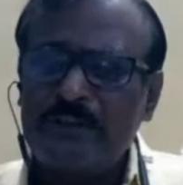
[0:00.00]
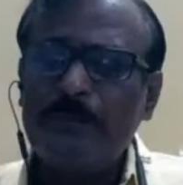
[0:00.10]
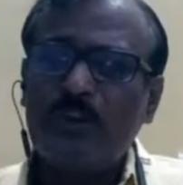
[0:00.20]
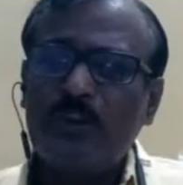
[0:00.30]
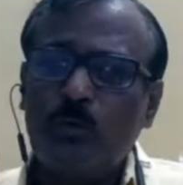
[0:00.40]

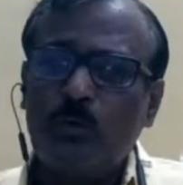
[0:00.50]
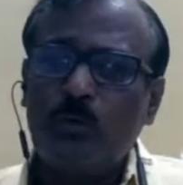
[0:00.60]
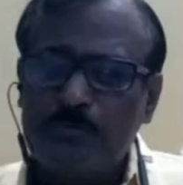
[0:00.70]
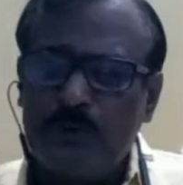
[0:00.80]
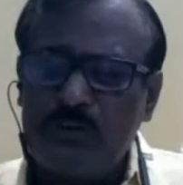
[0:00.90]
which is
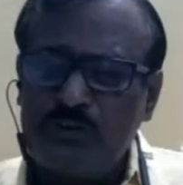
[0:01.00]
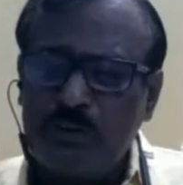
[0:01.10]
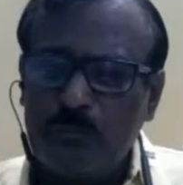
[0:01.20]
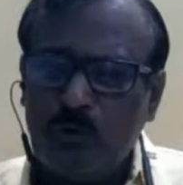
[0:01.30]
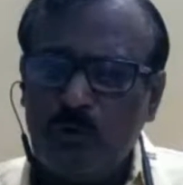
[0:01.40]

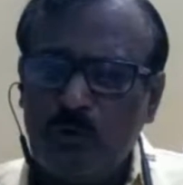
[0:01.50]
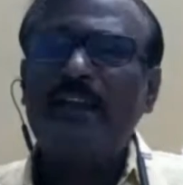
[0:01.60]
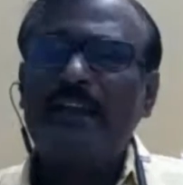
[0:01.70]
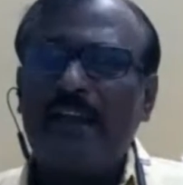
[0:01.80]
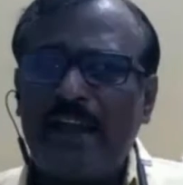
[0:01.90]
punishable
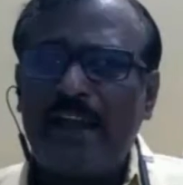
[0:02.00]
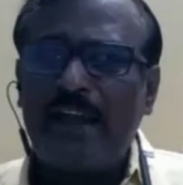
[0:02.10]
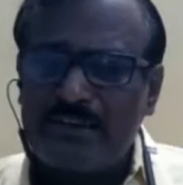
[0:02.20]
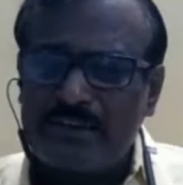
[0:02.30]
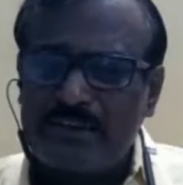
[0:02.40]

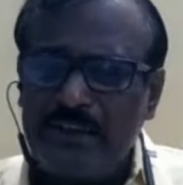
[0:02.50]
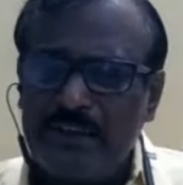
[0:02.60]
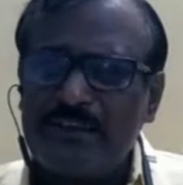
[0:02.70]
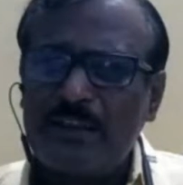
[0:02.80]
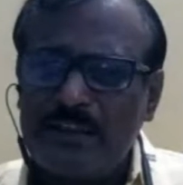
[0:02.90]
exceeding
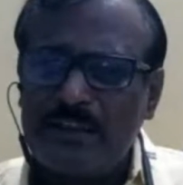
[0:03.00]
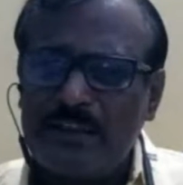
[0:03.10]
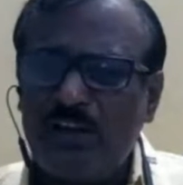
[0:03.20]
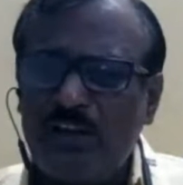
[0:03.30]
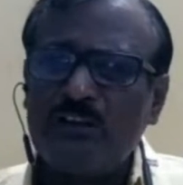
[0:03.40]
7 years
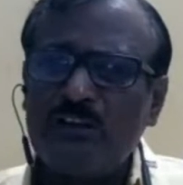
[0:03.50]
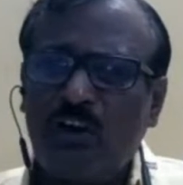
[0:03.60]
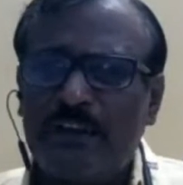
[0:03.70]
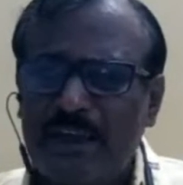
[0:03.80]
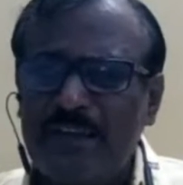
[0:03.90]
or
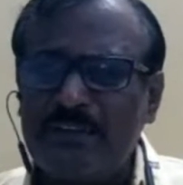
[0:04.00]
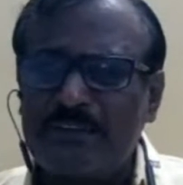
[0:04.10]
death,